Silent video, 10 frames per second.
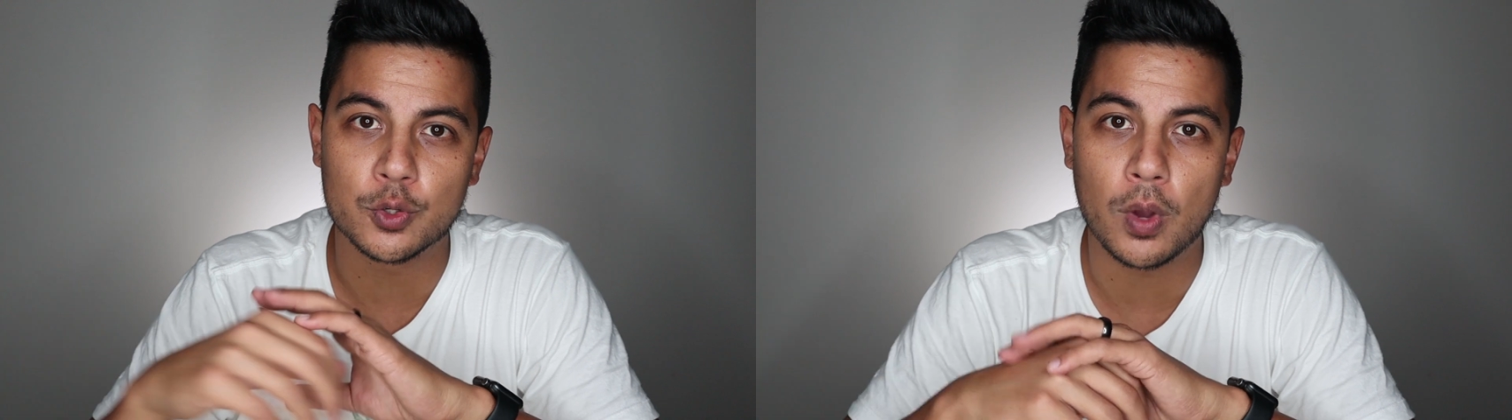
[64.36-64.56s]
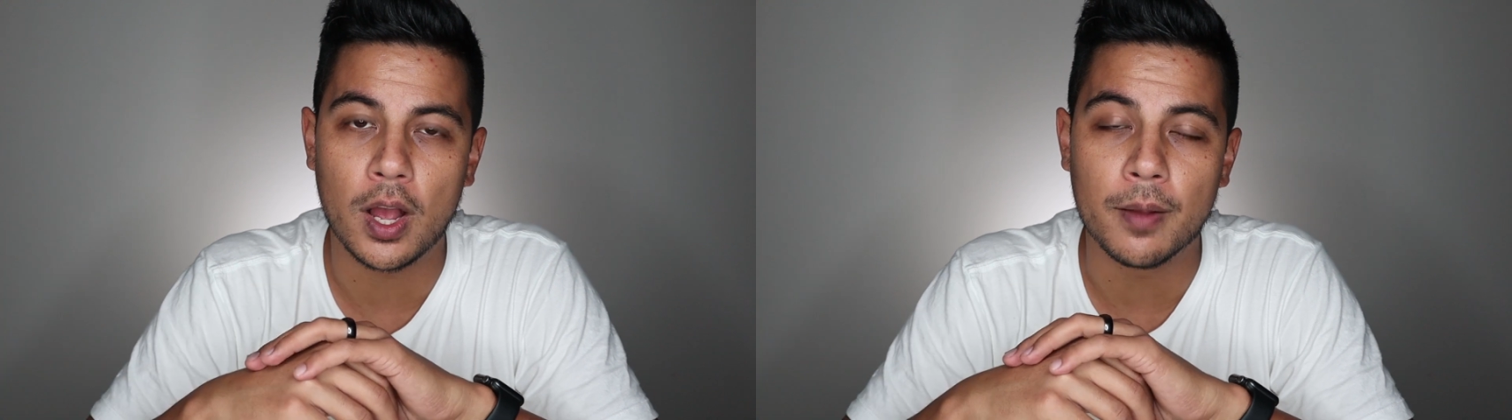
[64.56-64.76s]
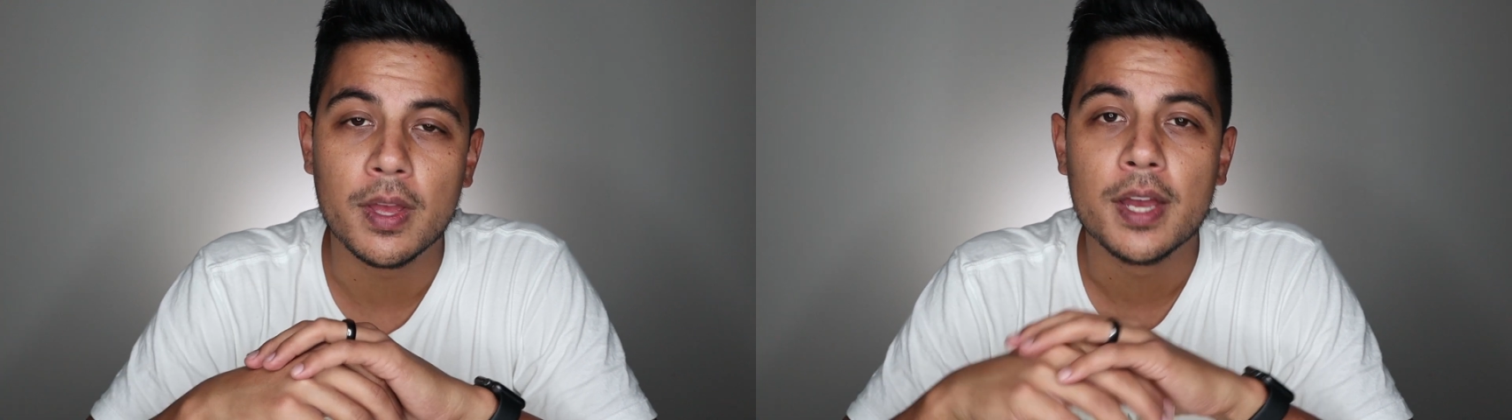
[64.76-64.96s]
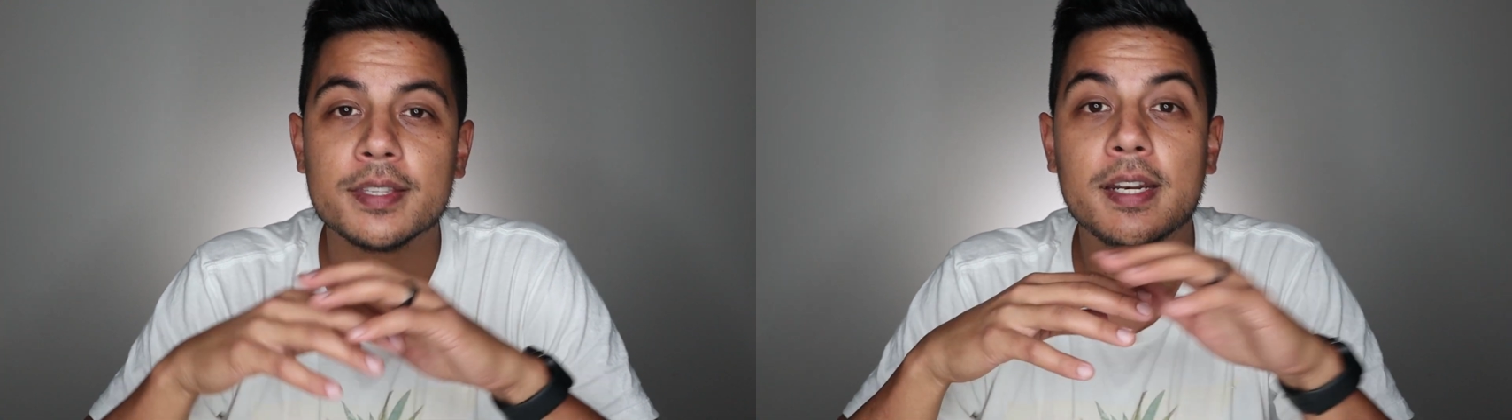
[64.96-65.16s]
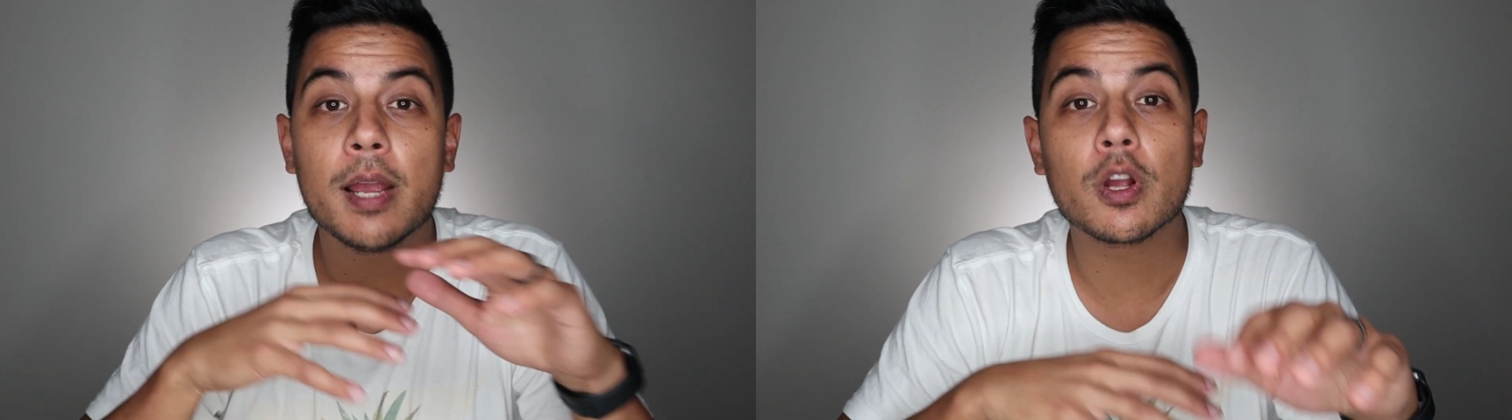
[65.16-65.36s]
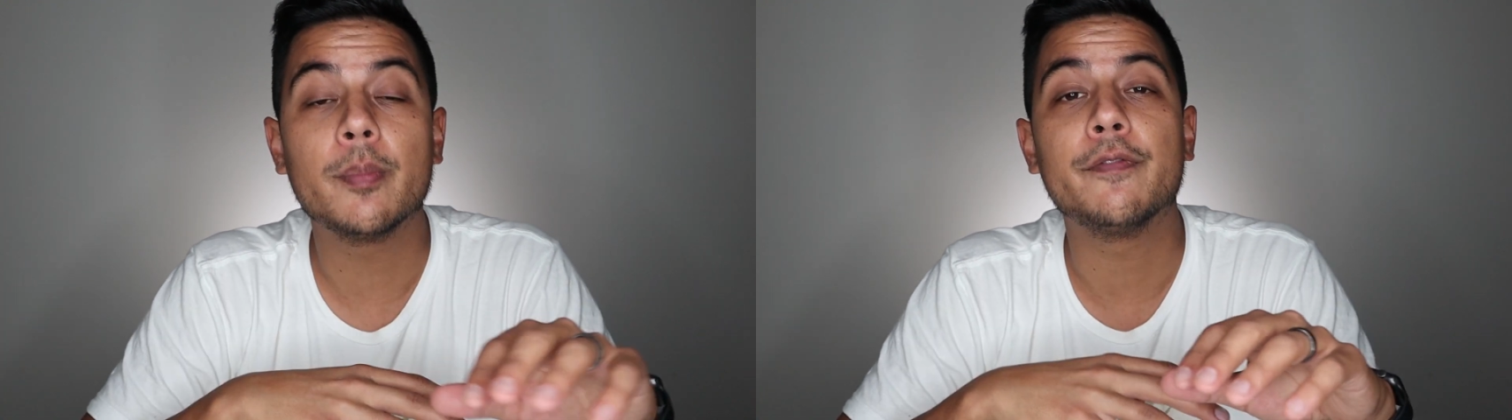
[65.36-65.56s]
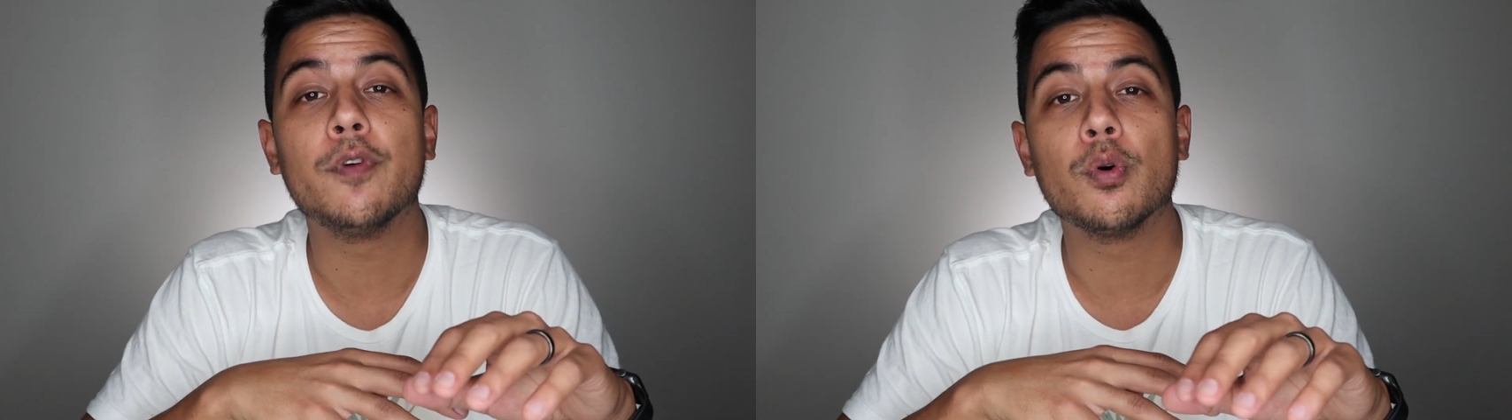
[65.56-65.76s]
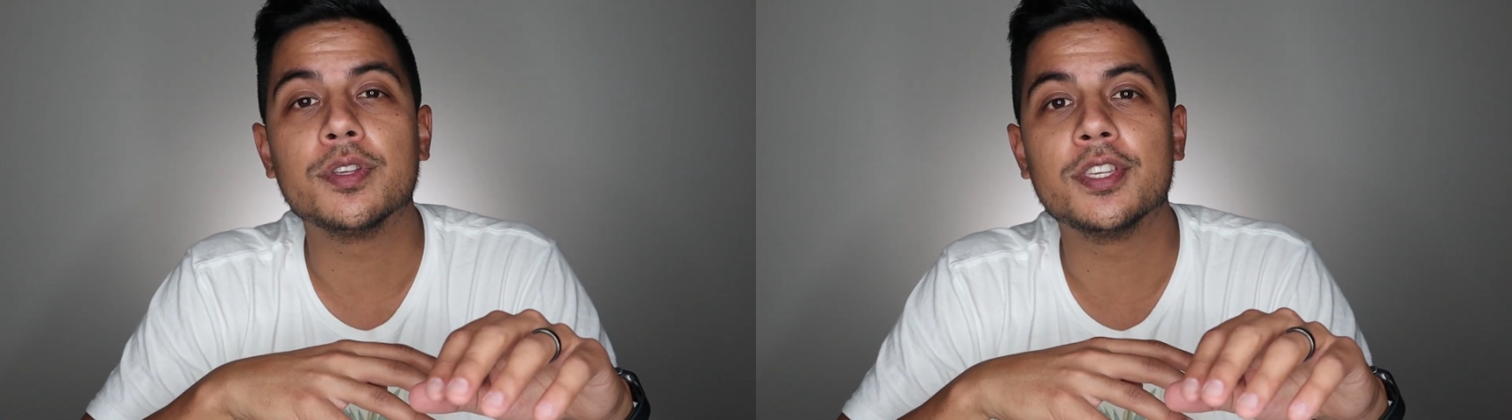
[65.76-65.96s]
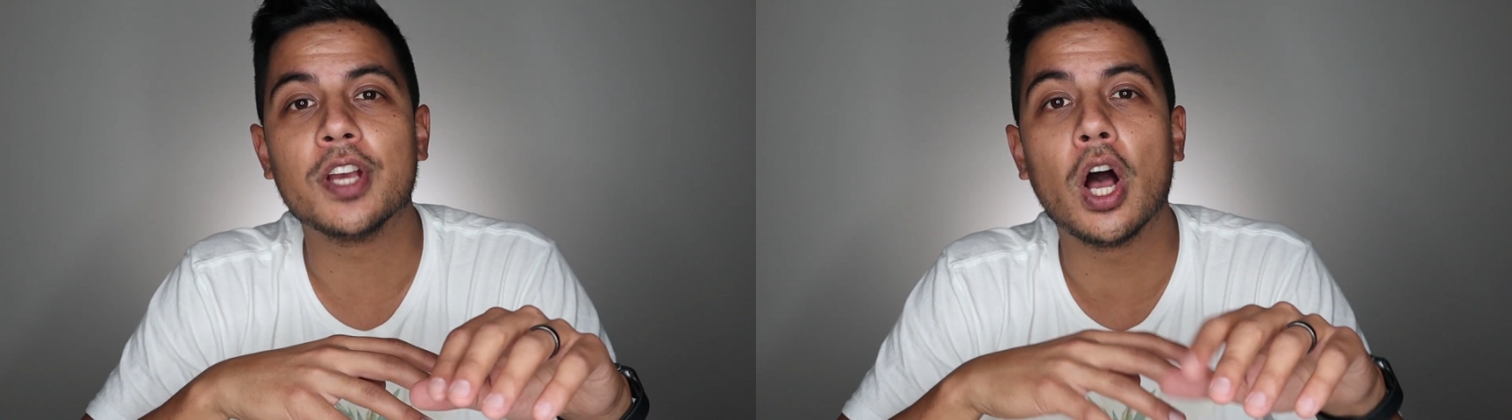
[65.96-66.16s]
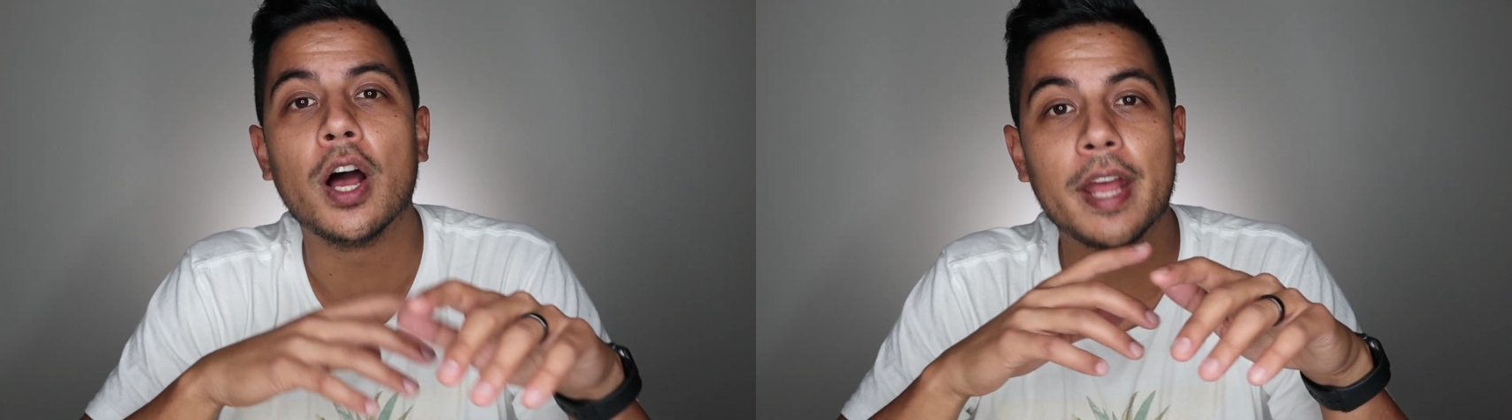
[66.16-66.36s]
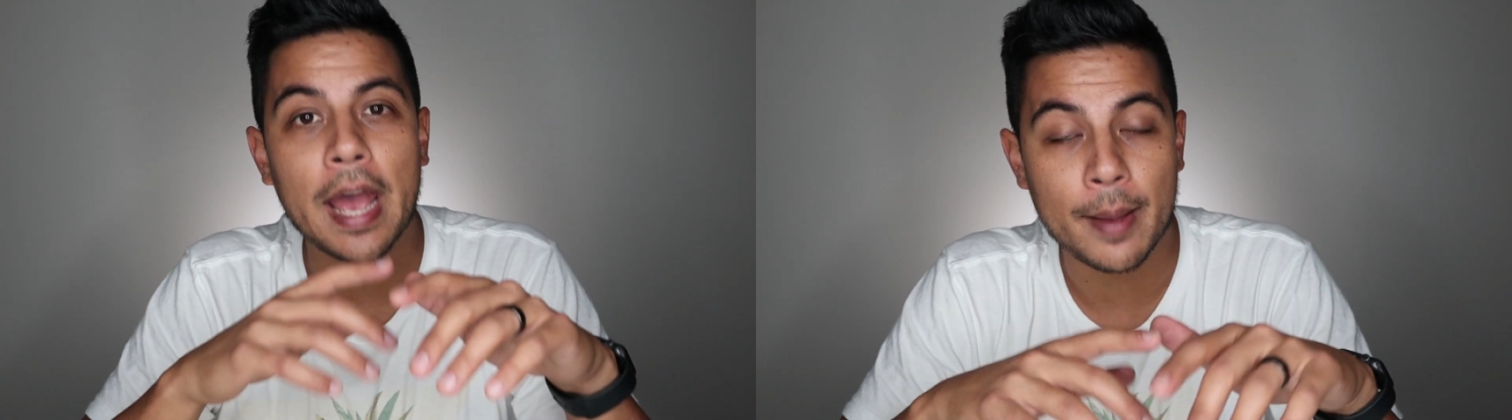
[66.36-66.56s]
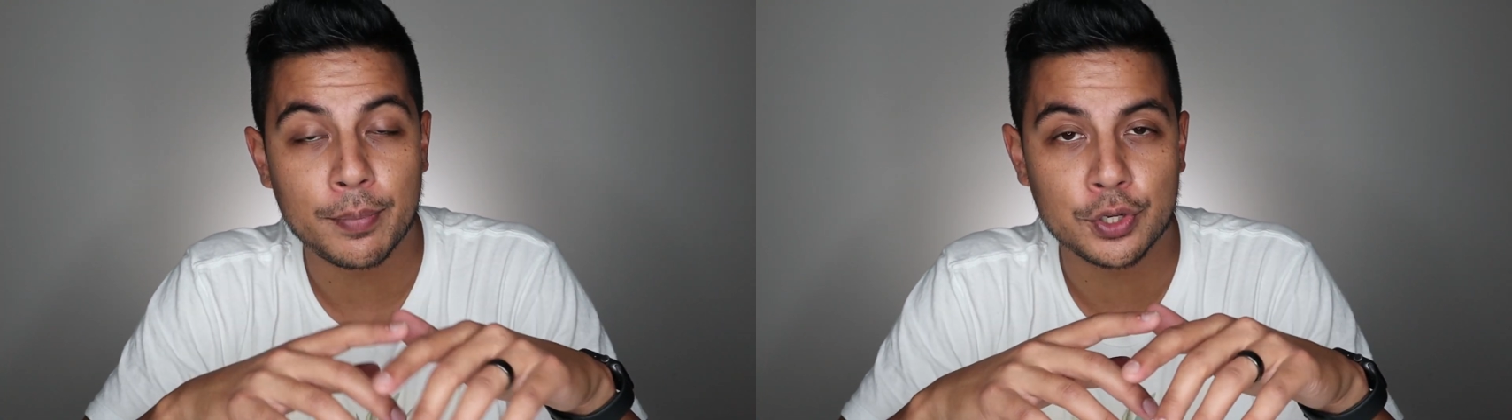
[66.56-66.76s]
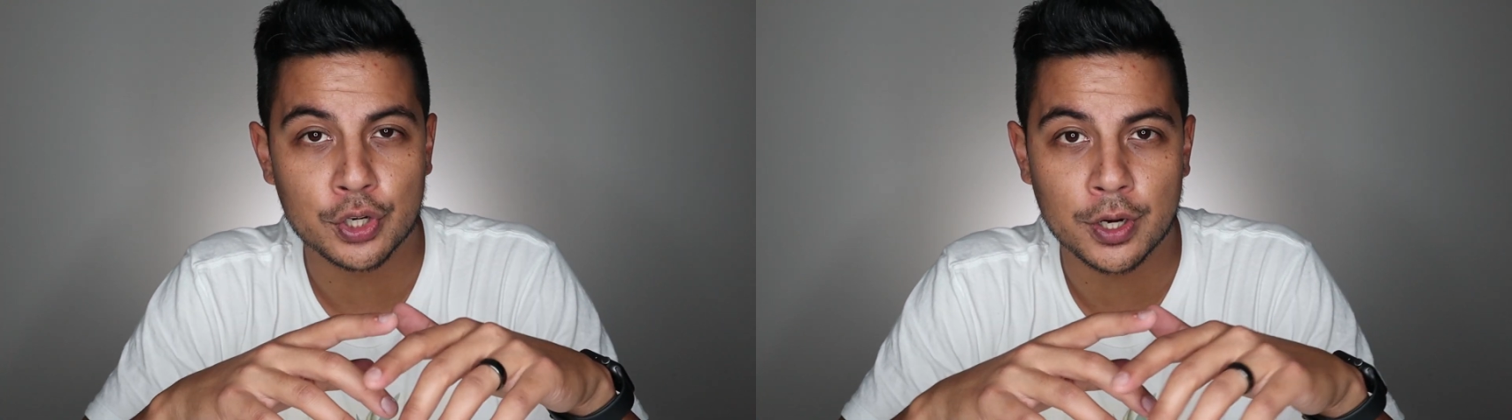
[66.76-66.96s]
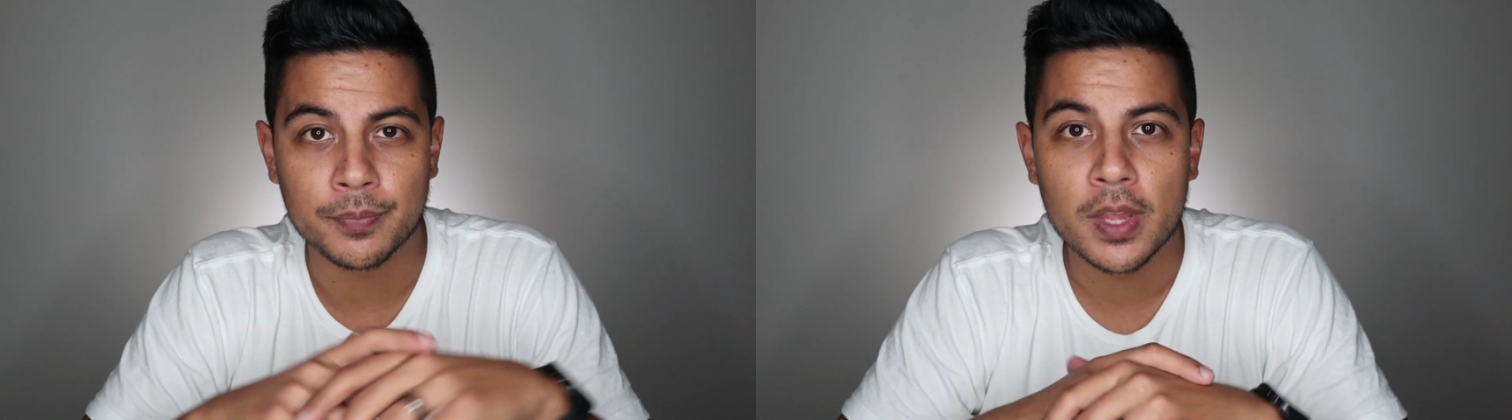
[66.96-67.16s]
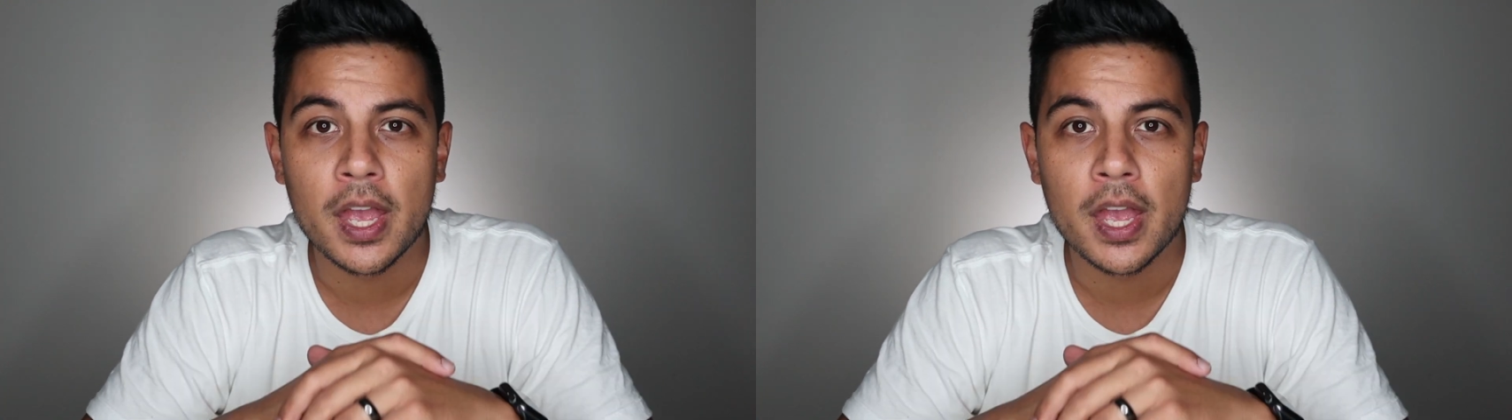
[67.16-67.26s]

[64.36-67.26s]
as well. Today we're going to be focusing on aperture.